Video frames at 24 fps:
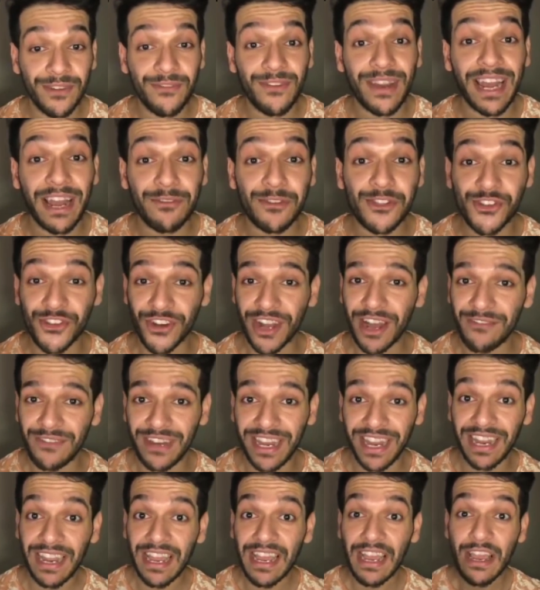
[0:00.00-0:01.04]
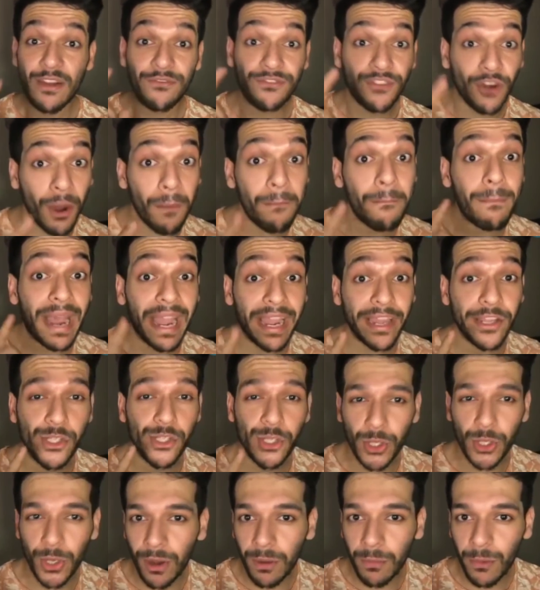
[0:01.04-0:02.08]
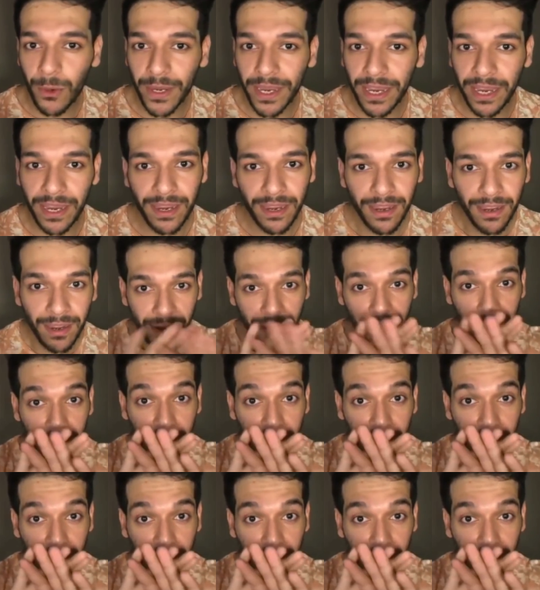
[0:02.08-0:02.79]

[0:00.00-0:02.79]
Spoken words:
earn while I was traveling from my job, okay?